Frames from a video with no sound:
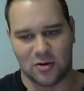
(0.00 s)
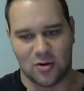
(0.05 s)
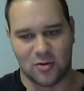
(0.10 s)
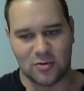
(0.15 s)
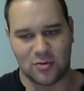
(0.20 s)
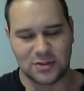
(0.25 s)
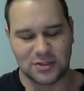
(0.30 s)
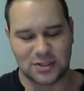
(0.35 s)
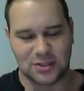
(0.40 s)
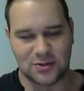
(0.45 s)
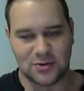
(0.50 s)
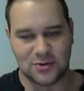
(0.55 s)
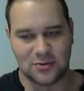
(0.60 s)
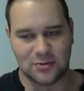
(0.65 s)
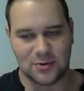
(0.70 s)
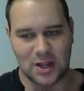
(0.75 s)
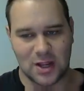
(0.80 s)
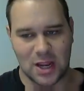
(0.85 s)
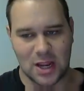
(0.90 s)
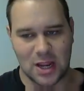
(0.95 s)

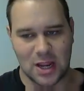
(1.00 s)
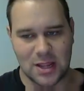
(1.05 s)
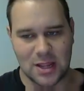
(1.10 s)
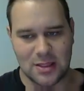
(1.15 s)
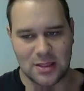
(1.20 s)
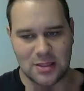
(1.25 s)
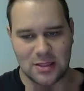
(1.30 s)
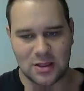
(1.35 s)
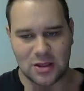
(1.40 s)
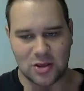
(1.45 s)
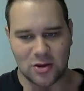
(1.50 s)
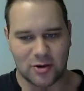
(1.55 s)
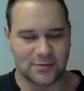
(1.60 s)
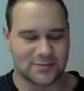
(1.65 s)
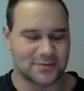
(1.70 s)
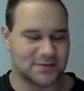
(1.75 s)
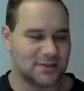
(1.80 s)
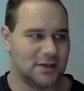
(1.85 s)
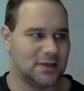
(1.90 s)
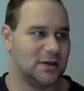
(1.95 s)
0-2 in the
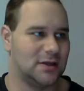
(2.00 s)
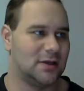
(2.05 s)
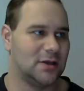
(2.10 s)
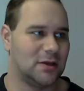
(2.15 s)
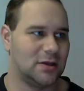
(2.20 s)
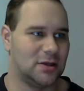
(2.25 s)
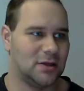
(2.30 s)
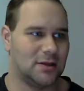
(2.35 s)
UFC.